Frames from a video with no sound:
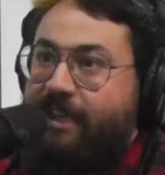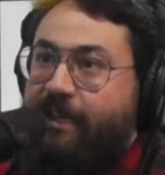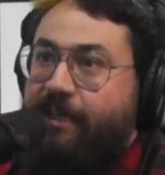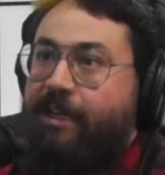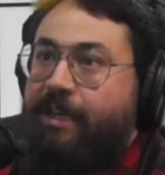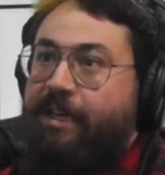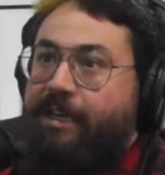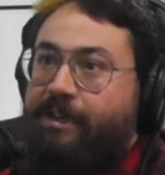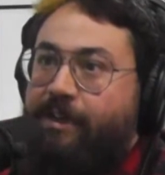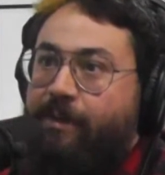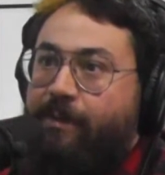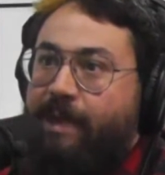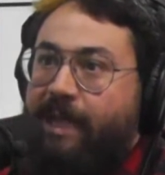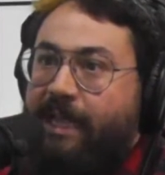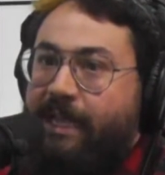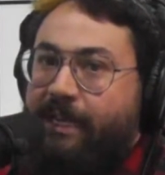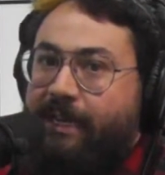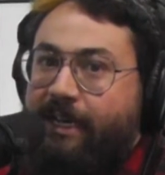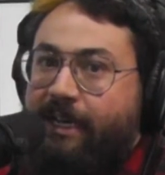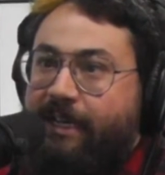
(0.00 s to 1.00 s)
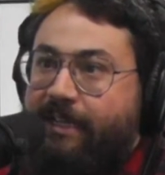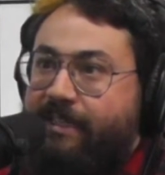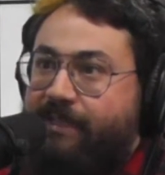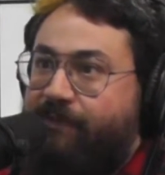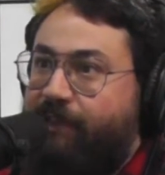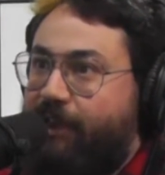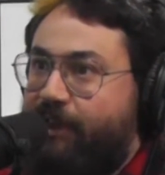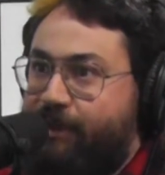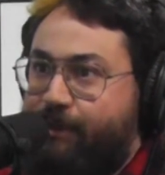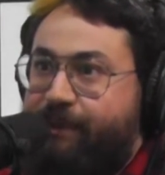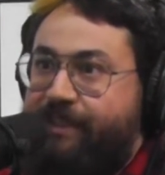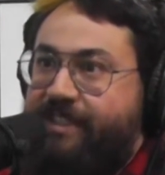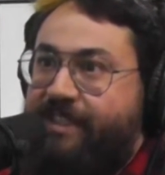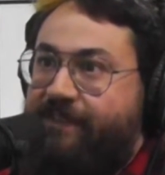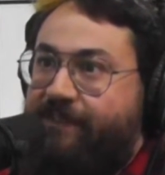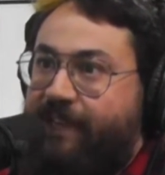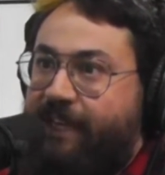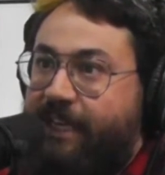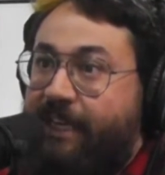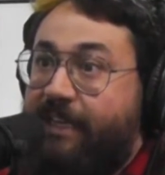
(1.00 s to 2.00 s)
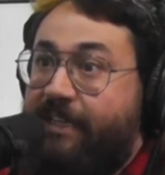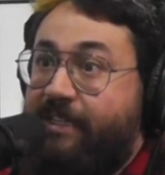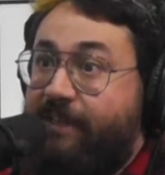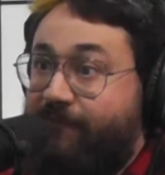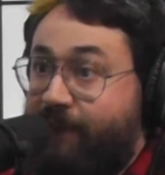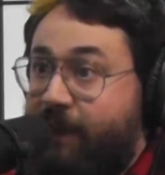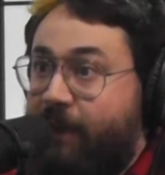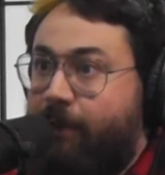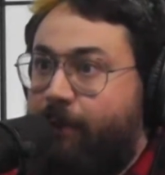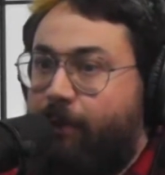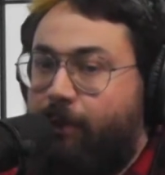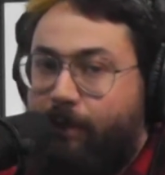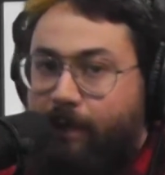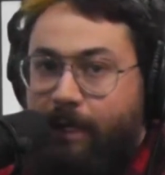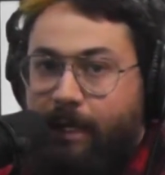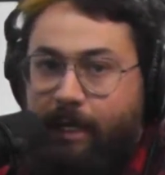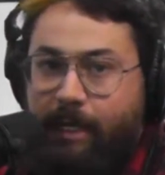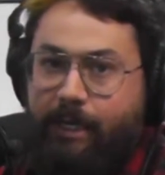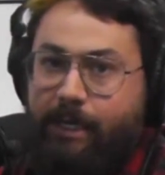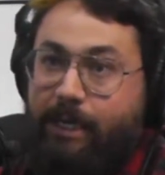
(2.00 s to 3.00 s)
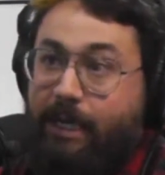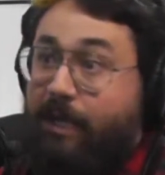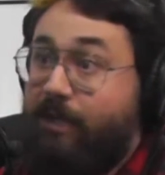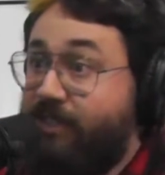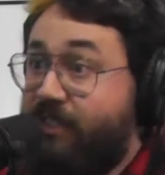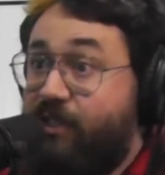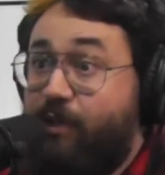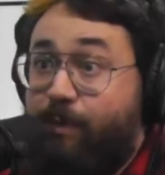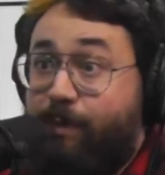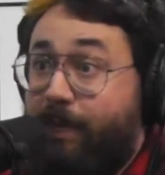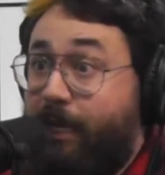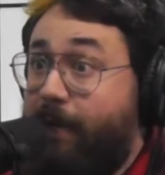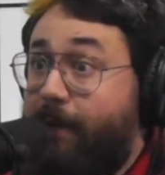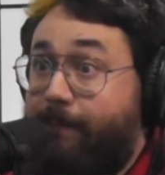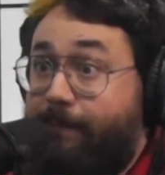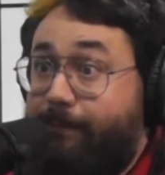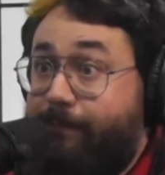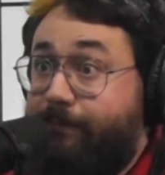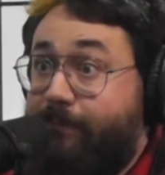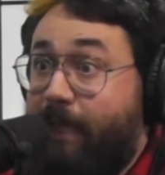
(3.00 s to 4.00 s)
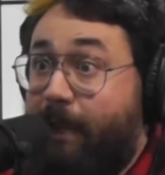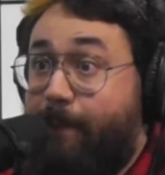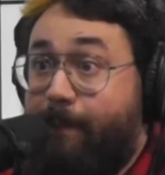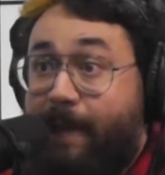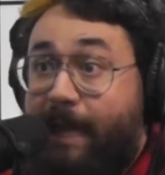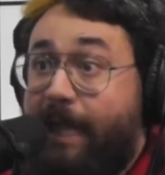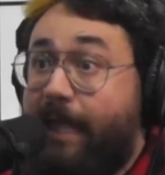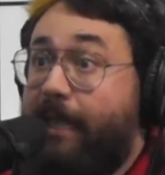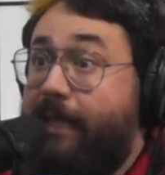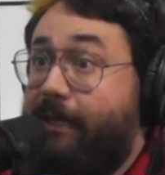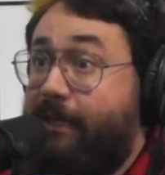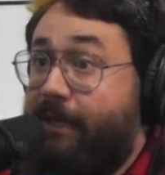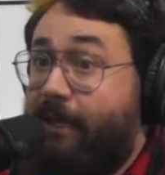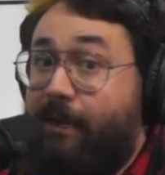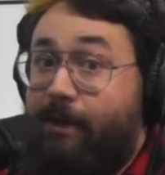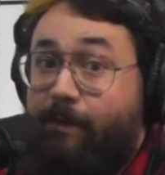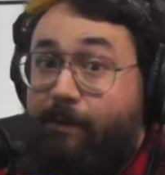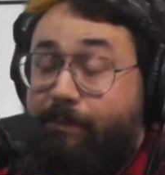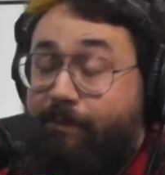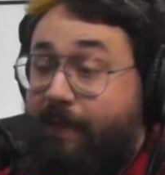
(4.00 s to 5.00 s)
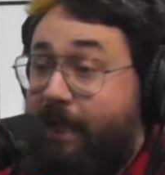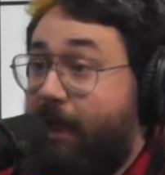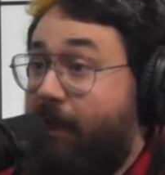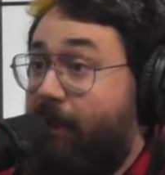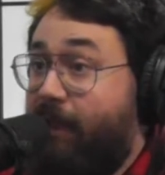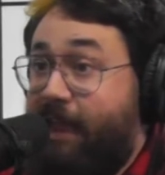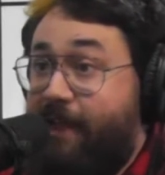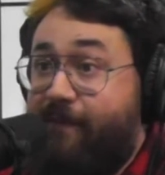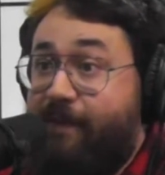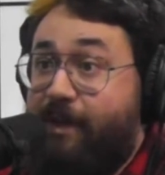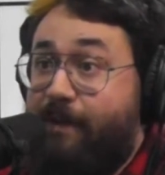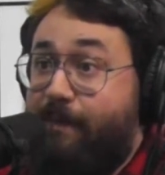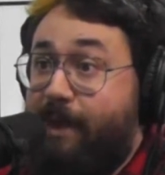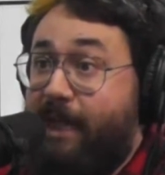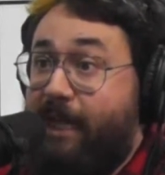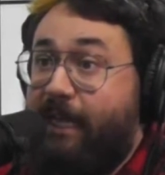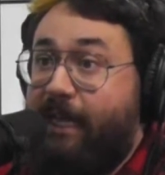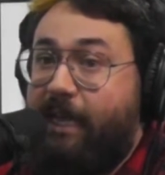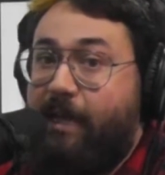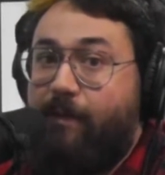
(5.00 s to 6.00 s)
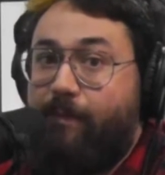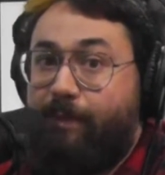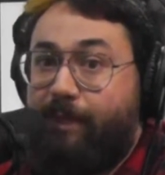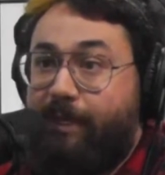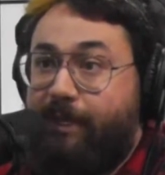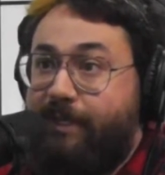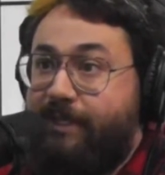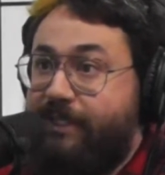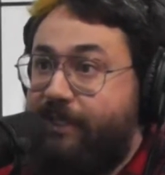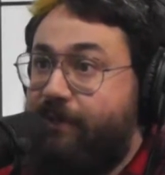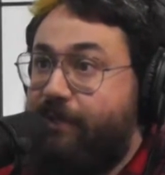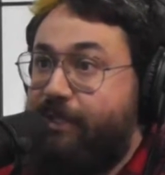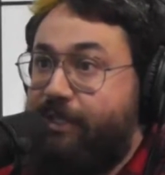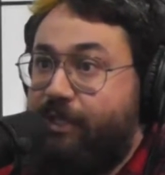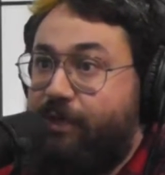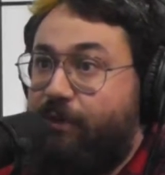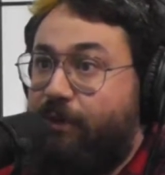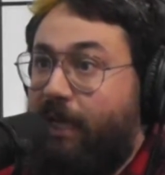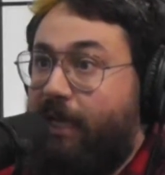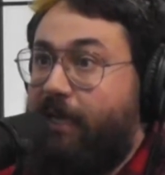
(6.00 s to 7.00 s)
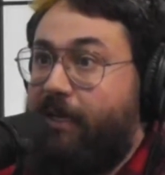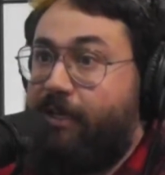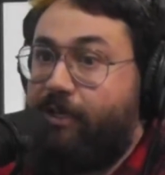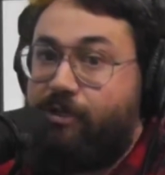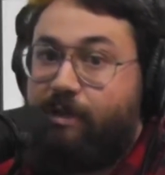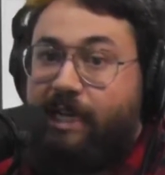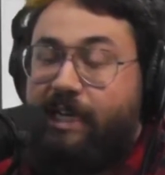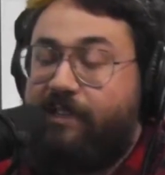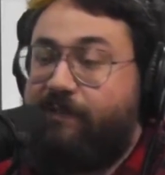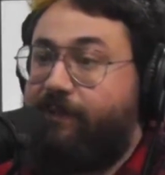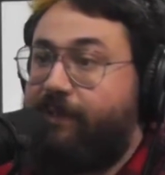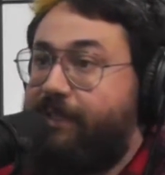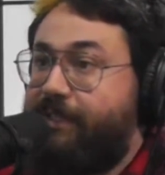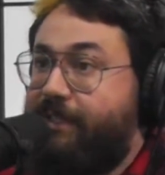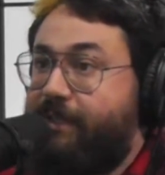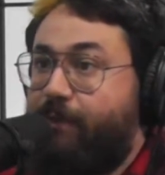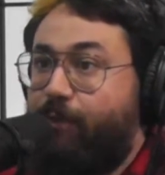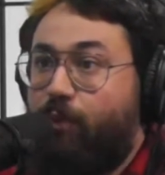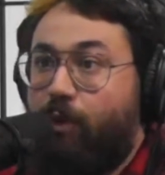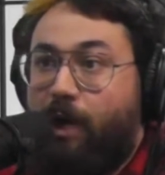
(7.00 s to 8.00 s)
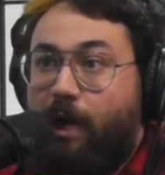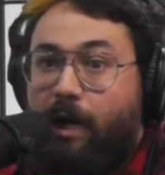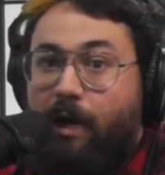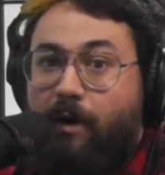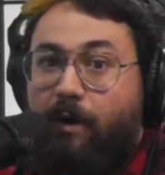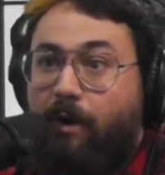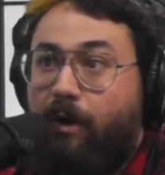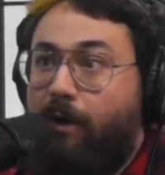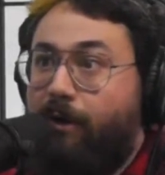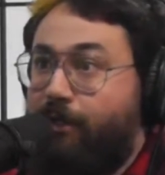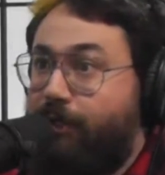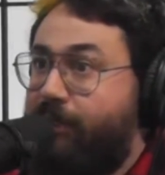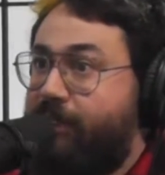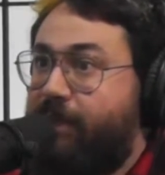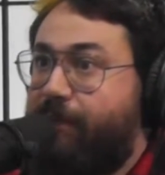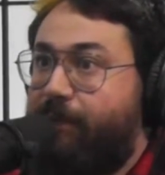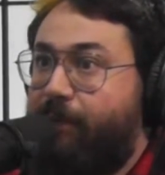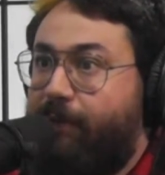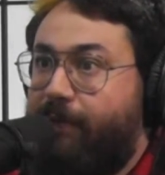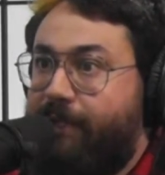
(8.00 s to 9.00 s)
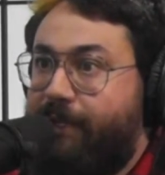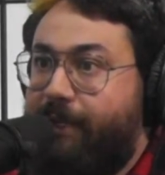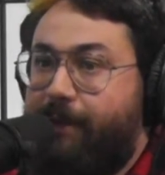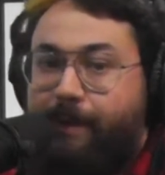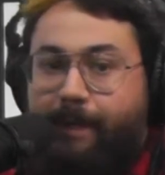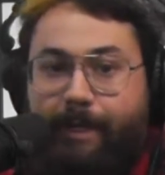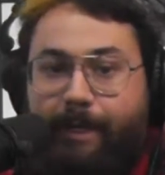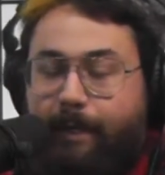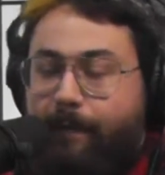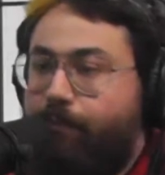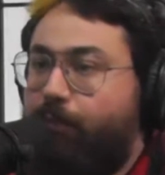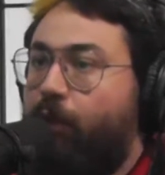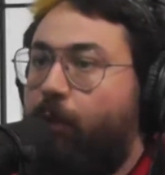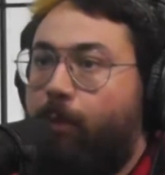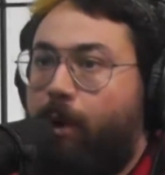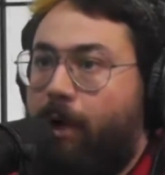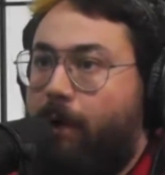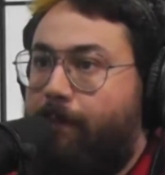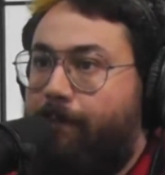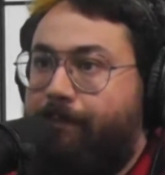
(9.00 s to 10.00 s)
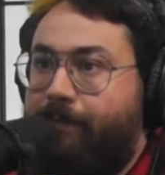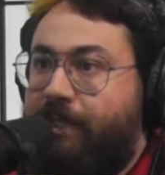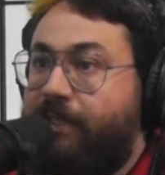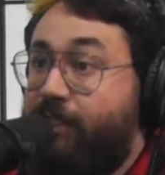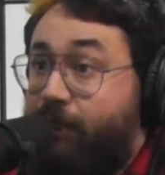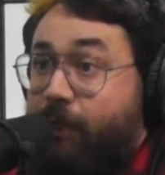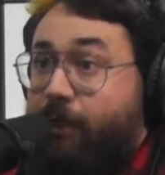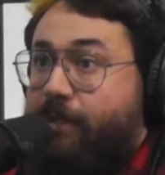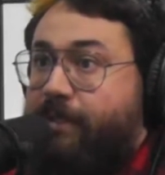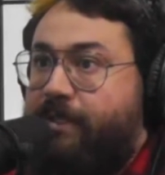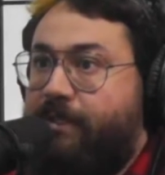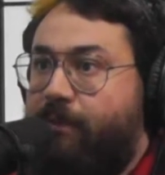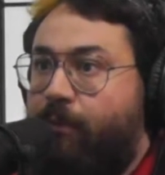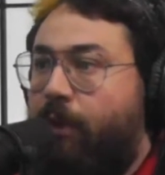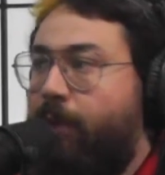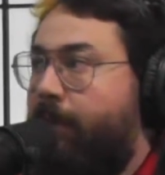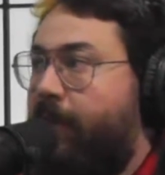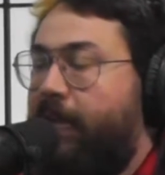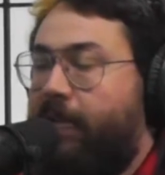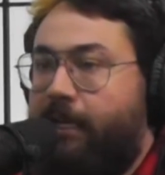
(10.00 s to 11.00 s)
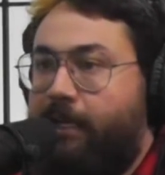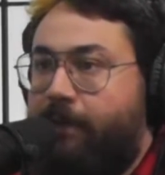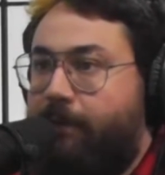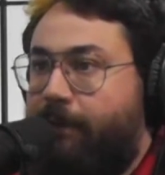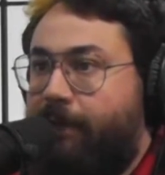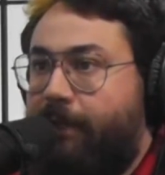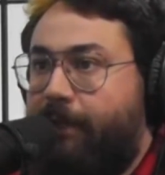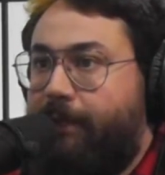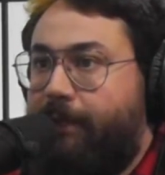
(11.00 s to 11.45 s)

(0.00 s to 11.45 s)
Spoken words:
to need a domain and it's very specific and it's available, I'll scoop it up. I'll buy it and I'll have it on my account. But as soon as you're ready to transfer it somewhere or do something with it, no problem. It's yours. What am I going to do with it?